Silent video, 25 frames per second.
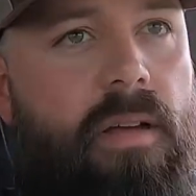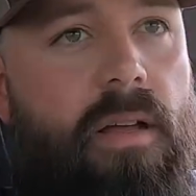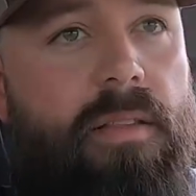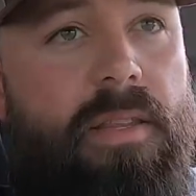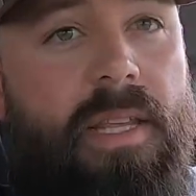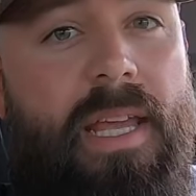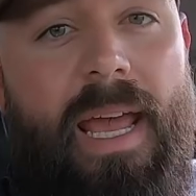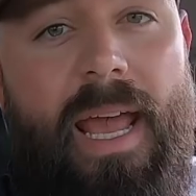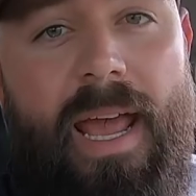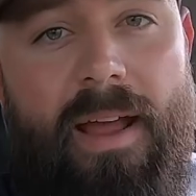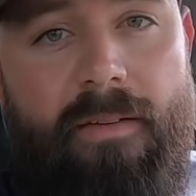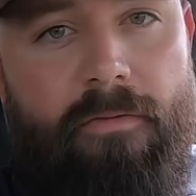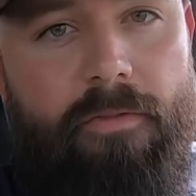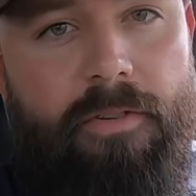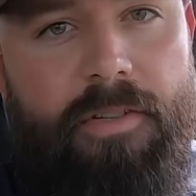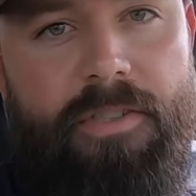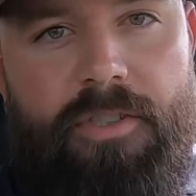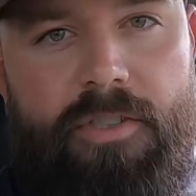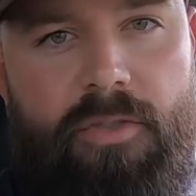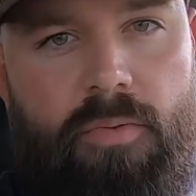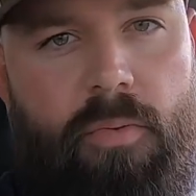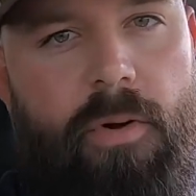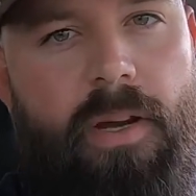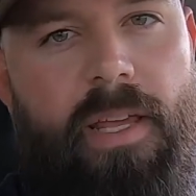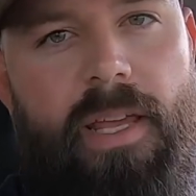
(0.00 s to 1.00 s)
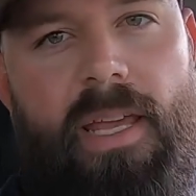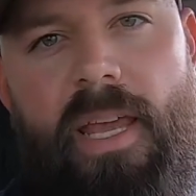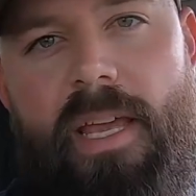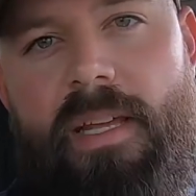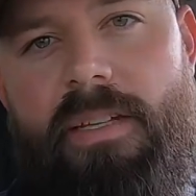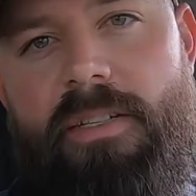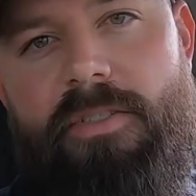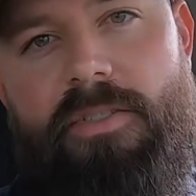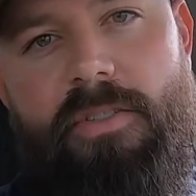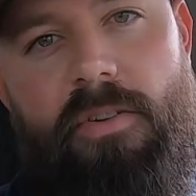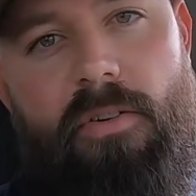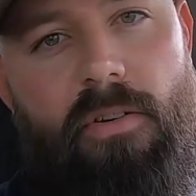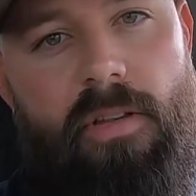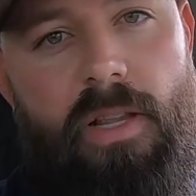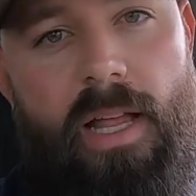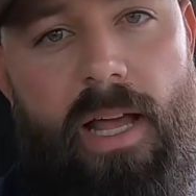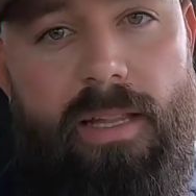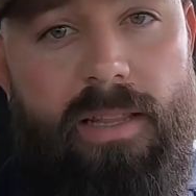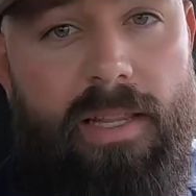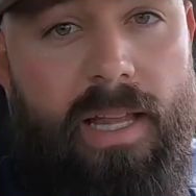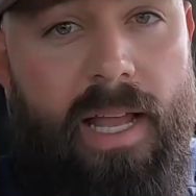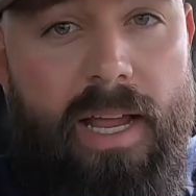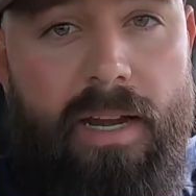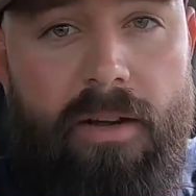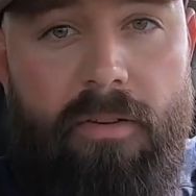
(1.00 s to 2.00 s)
On the average, 20 gauges are a
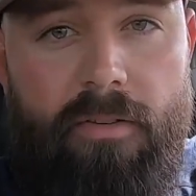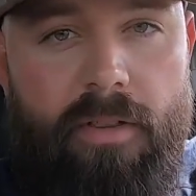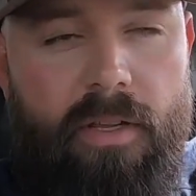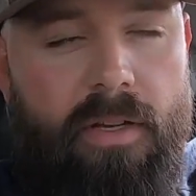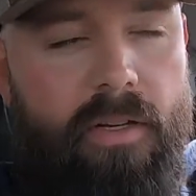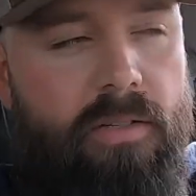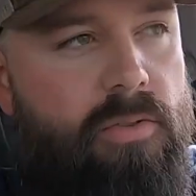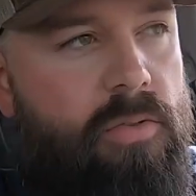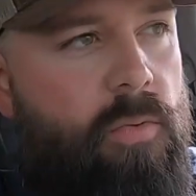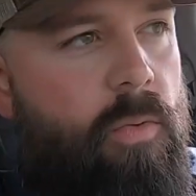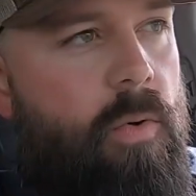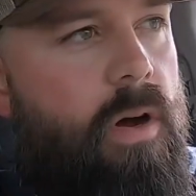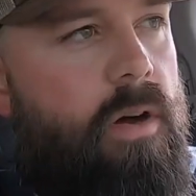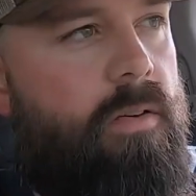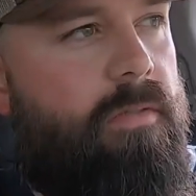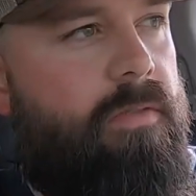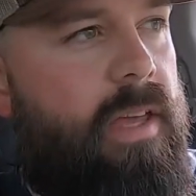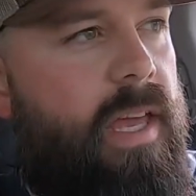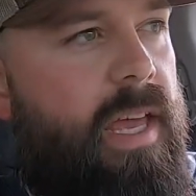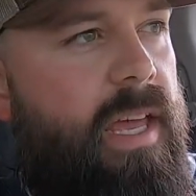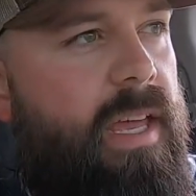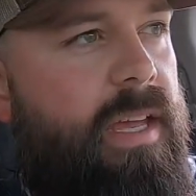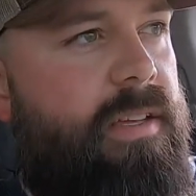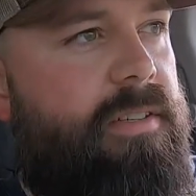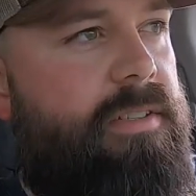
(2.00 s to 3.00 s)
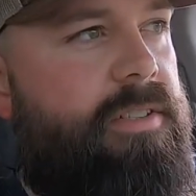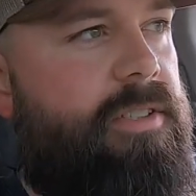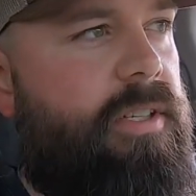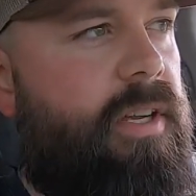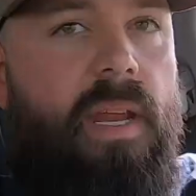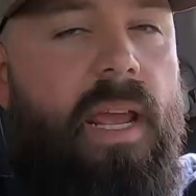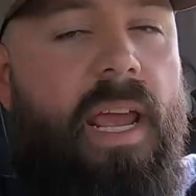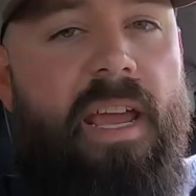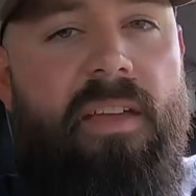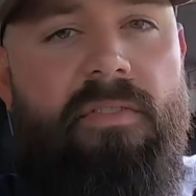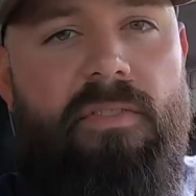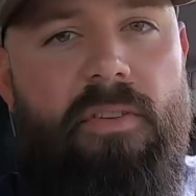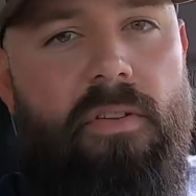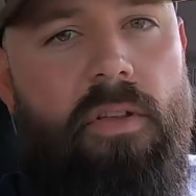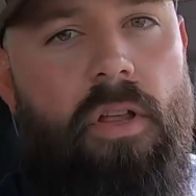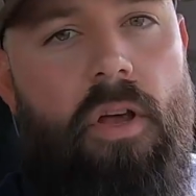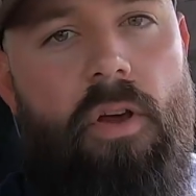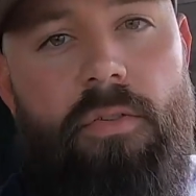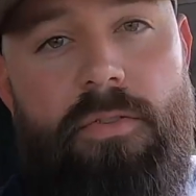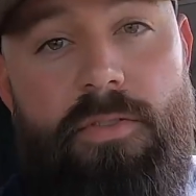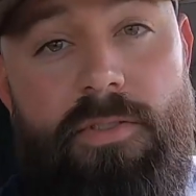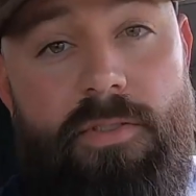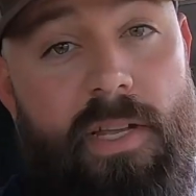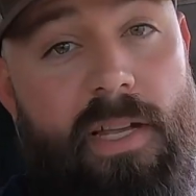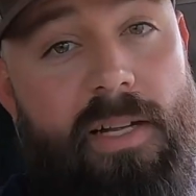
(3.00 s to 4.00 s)
lot lighter than a 12 gauge, and the
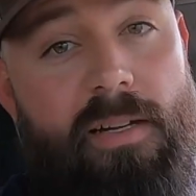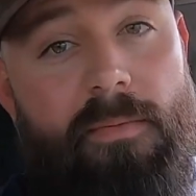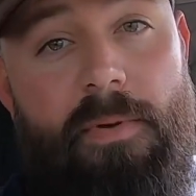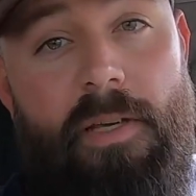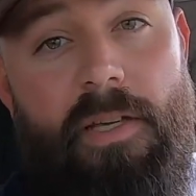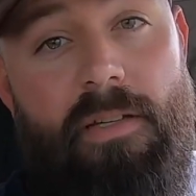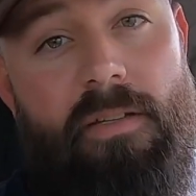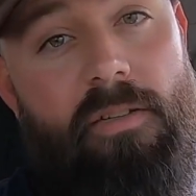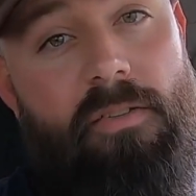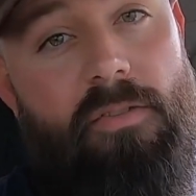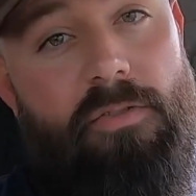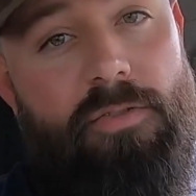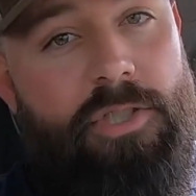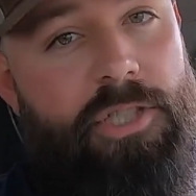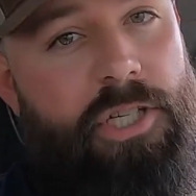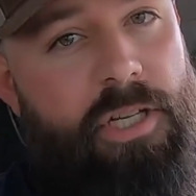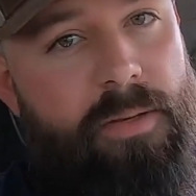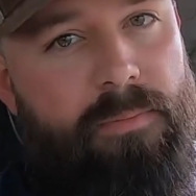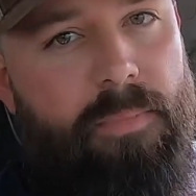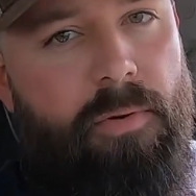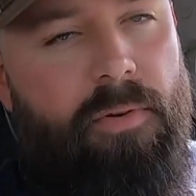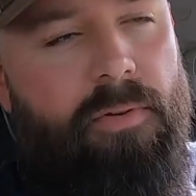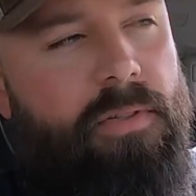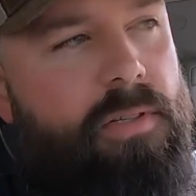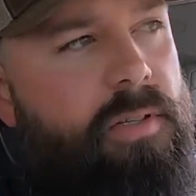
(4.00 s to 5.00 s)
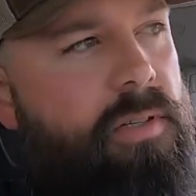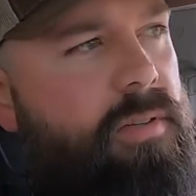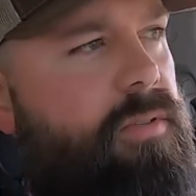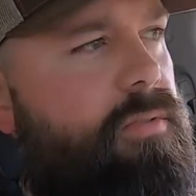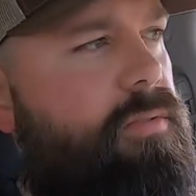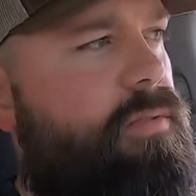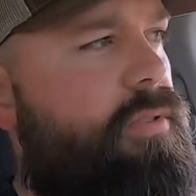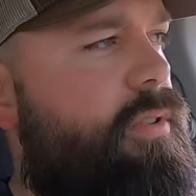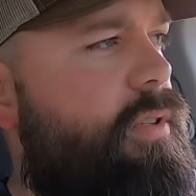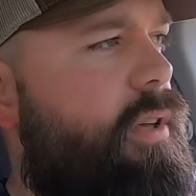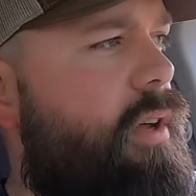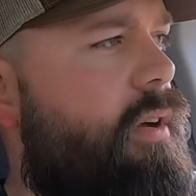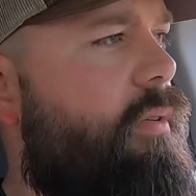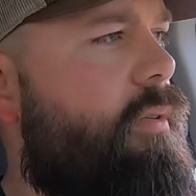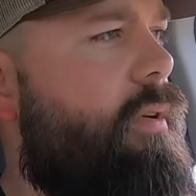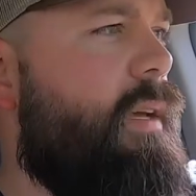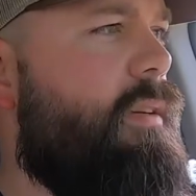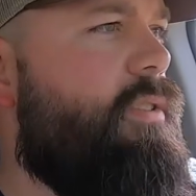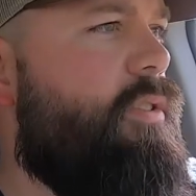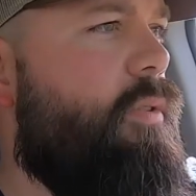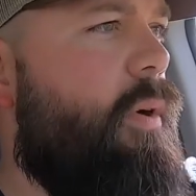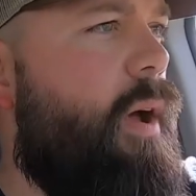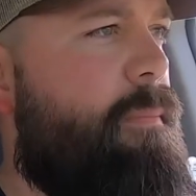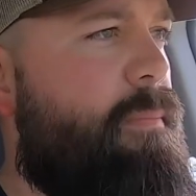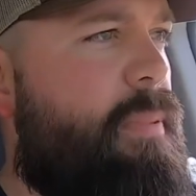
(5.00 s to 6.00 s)
loads tend to be a little cheaper too. So
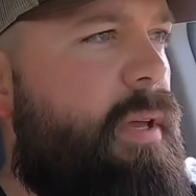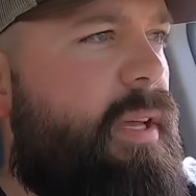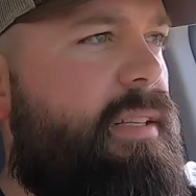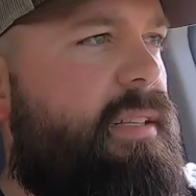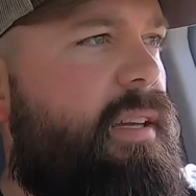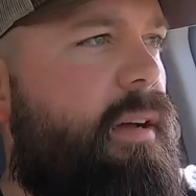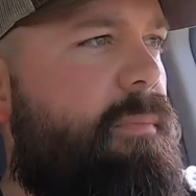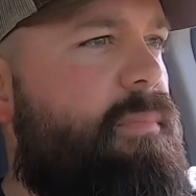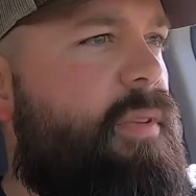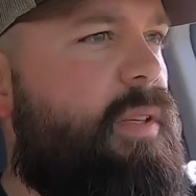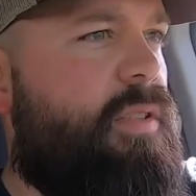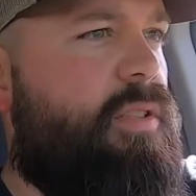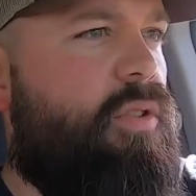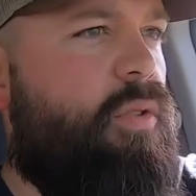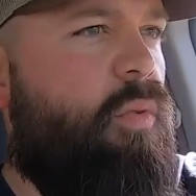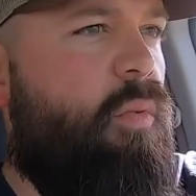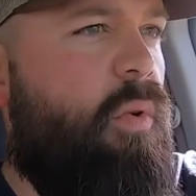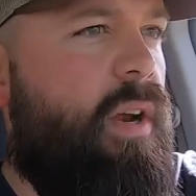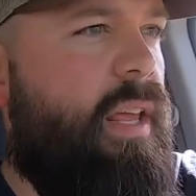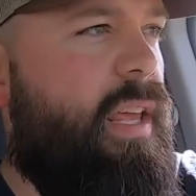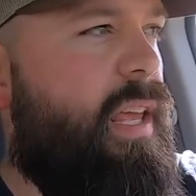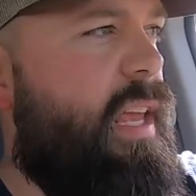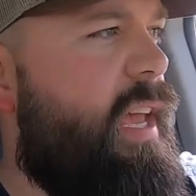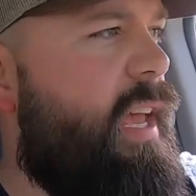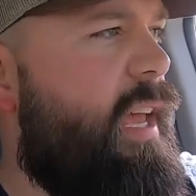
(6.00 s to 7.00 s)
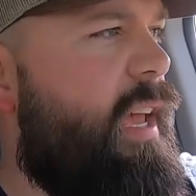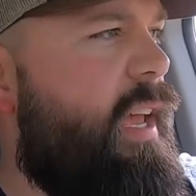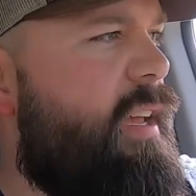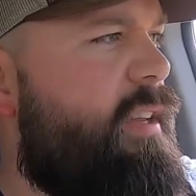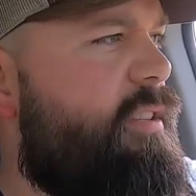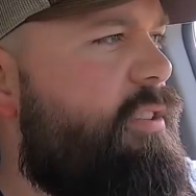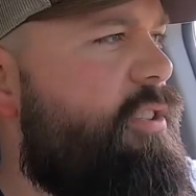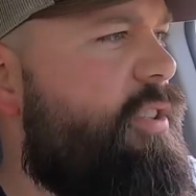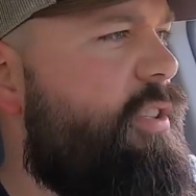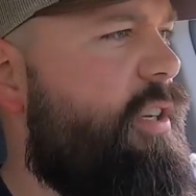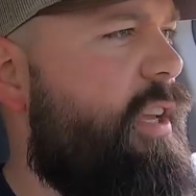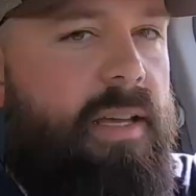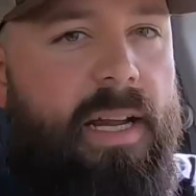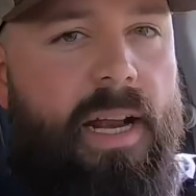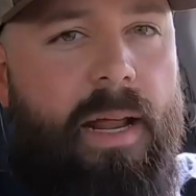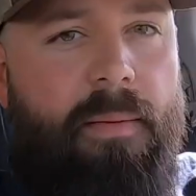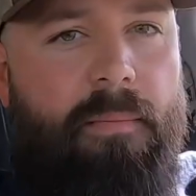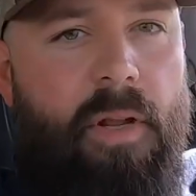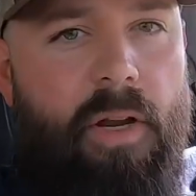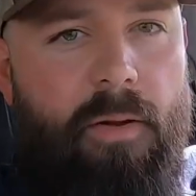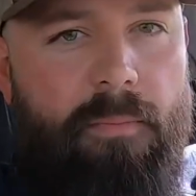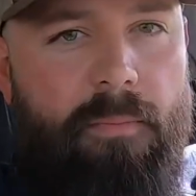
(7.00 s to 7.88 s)
I picked up this 20 gauge, and I'm gonna